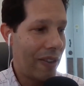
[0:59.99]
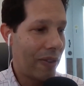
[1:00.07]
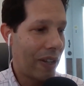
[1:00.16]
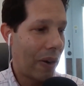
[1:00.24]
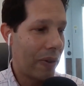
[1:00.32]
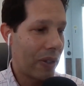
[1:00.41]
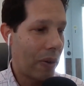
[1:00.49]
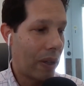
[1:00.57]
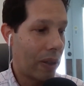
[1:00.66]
you can always go to